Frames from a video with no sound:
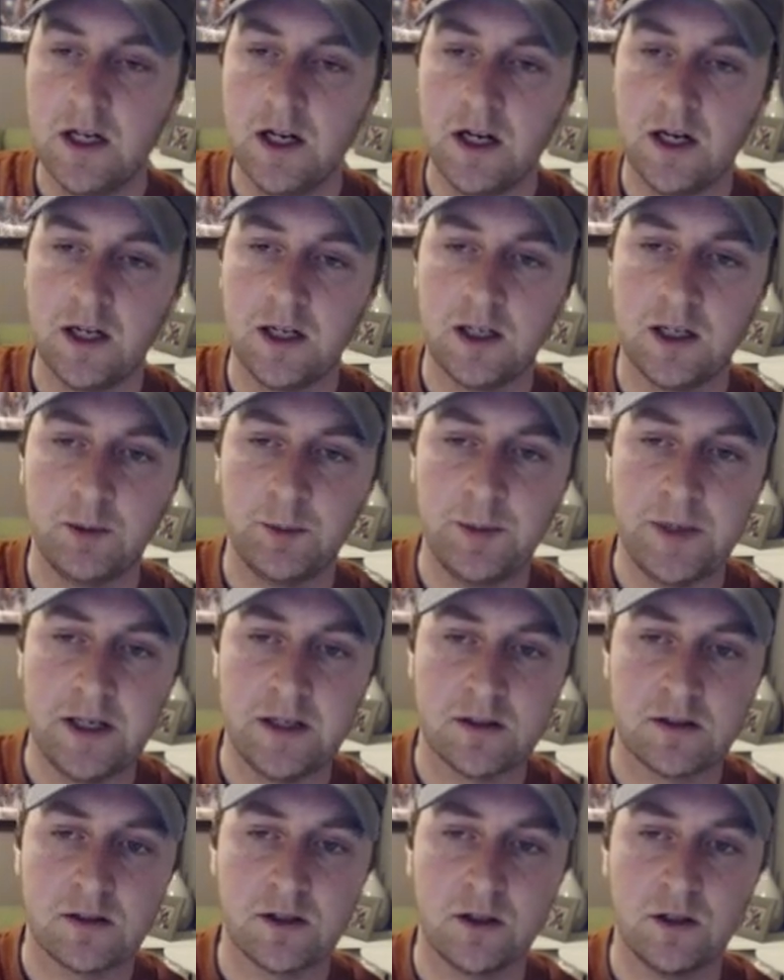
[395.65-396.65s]

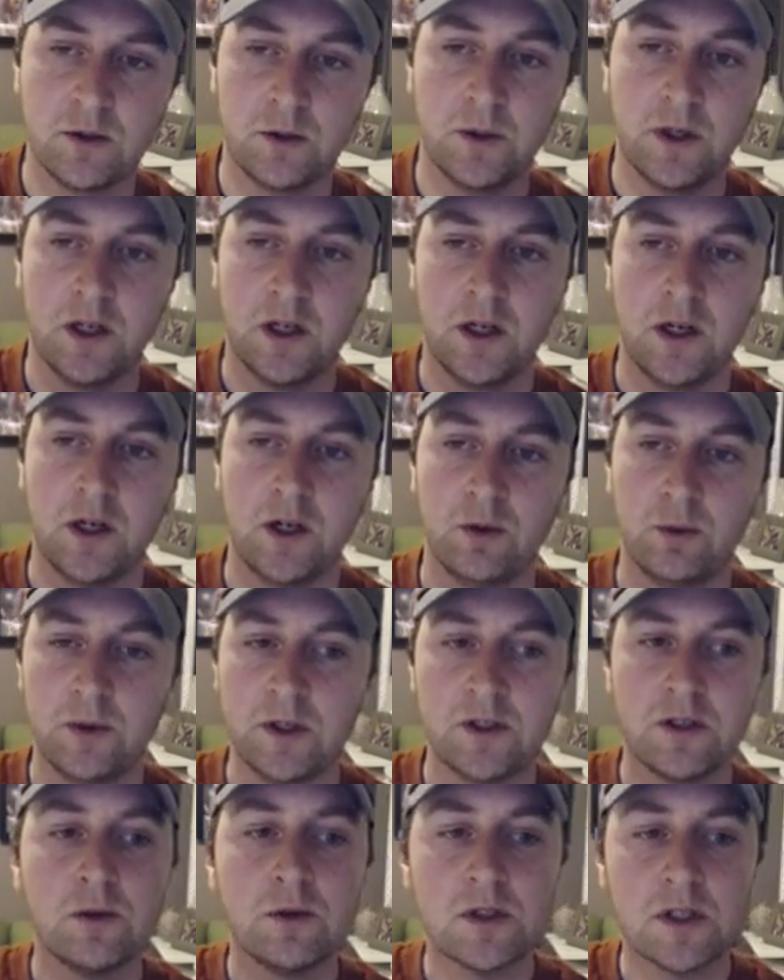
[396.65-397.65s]
And so
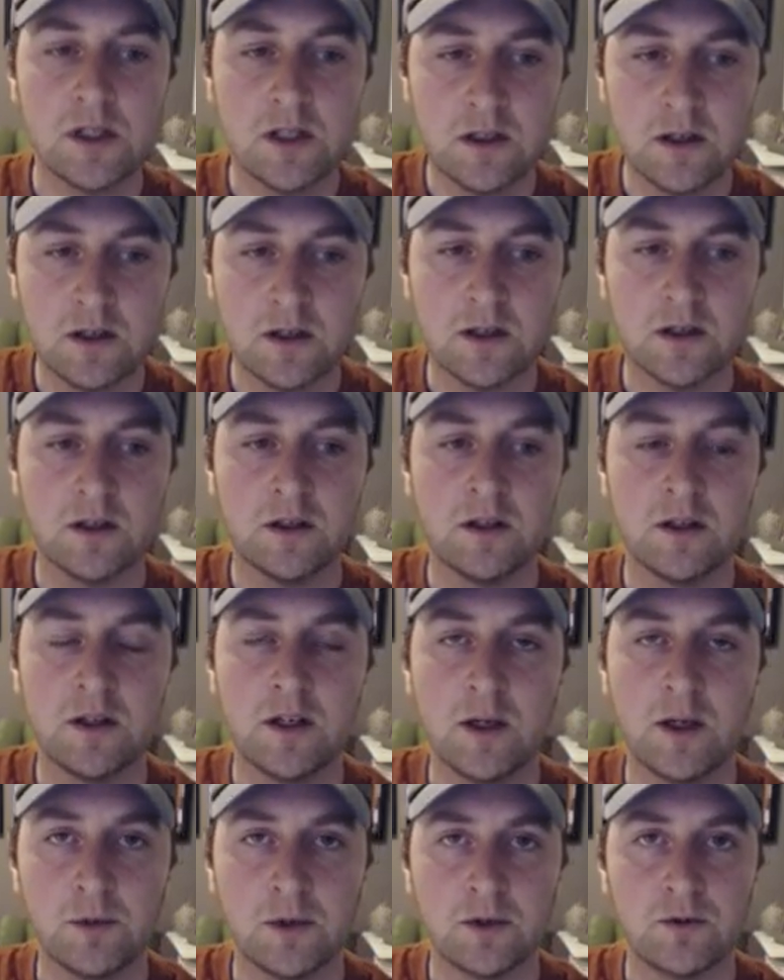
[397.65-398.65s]
reducing the
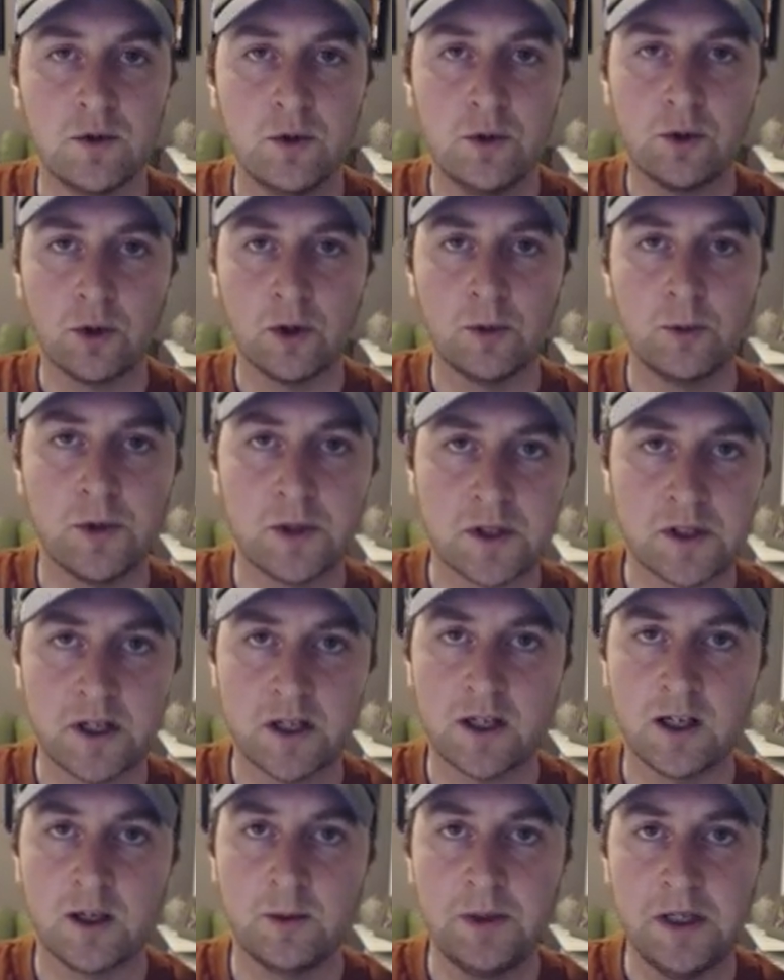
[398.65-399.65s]
number of new Chromebooks
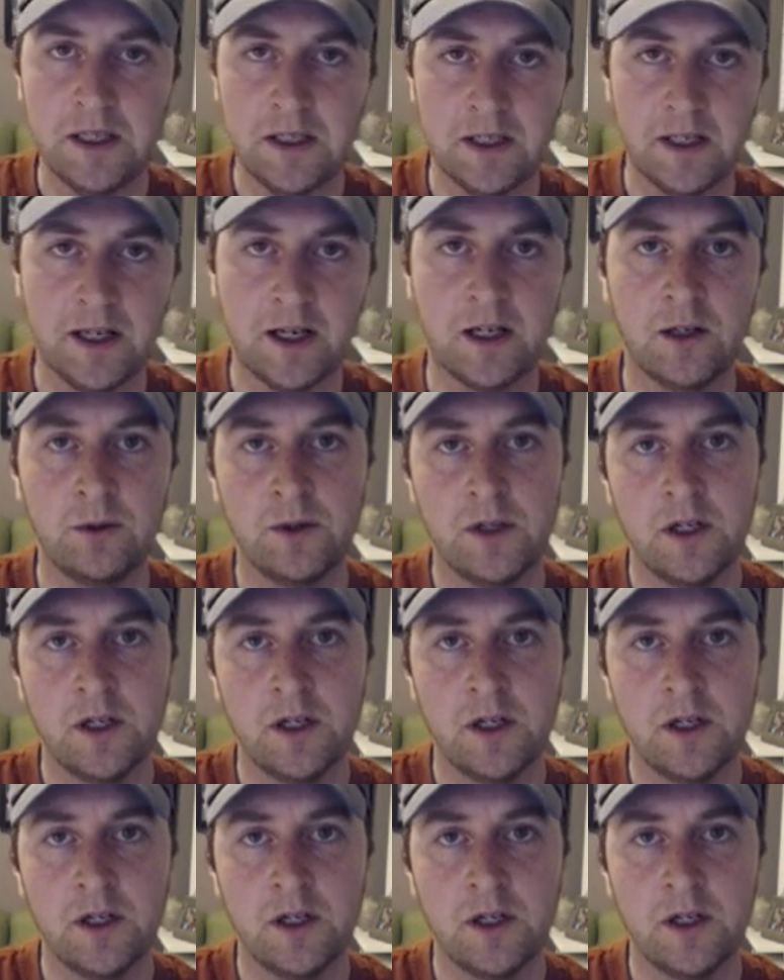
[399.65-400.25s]
that come in and out